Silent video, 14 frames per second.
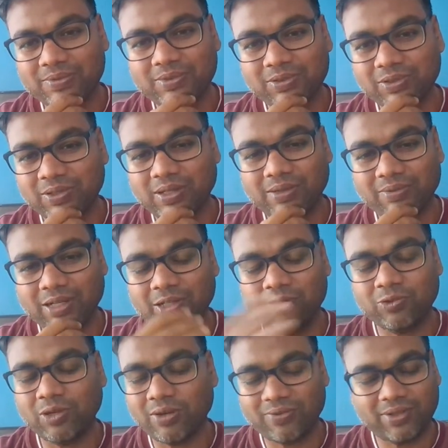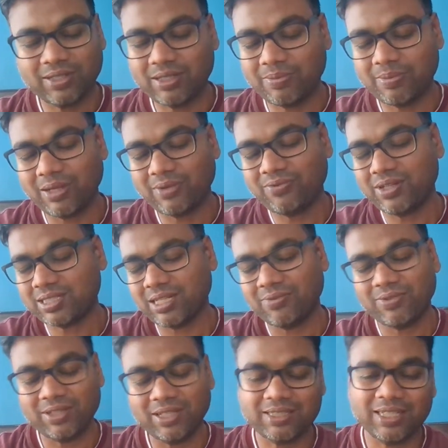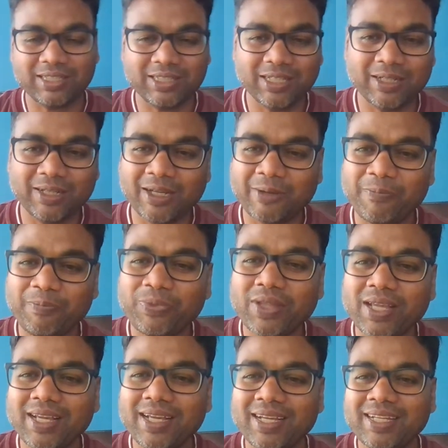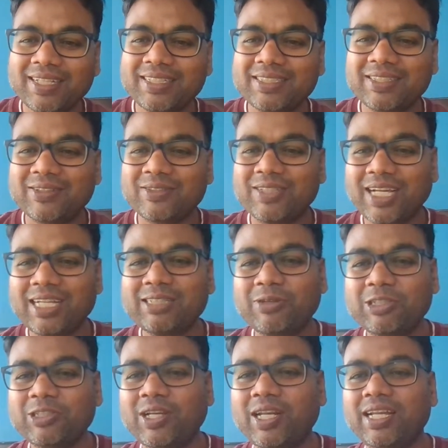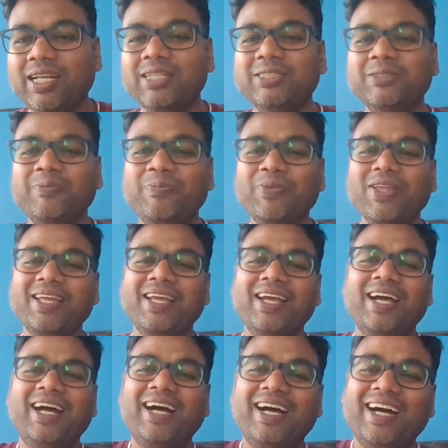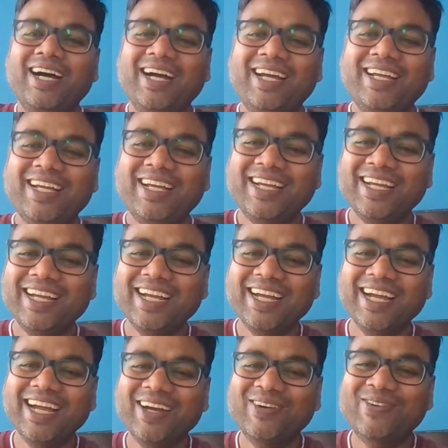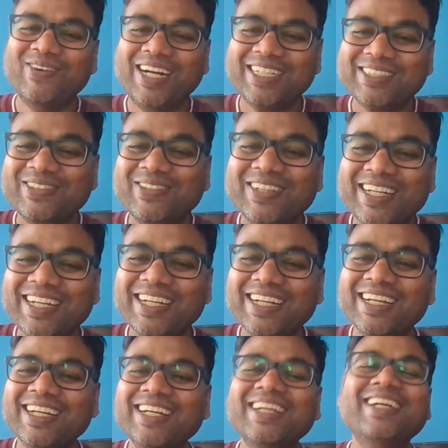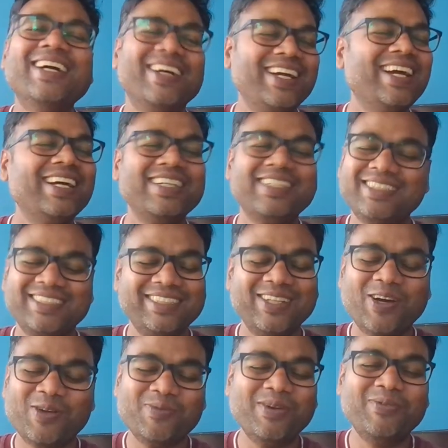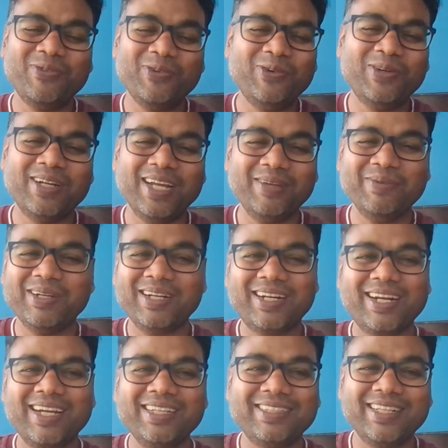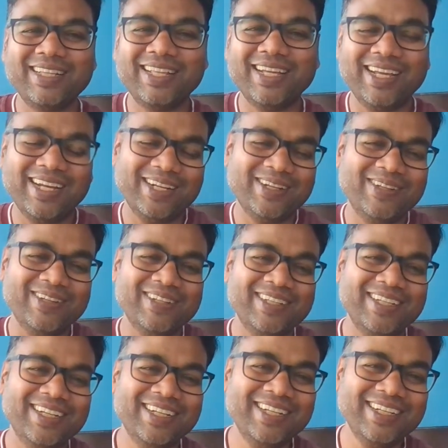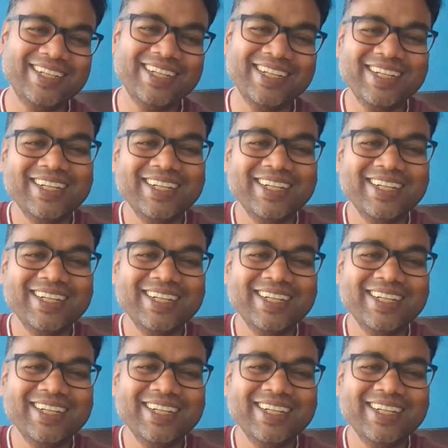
so I will do after the breakfast, after this session. Yeah, so thanks for joining, Raj. uh, what's cooking? Yeah, it's normal food. I mean, rice and dal and all. Yeah.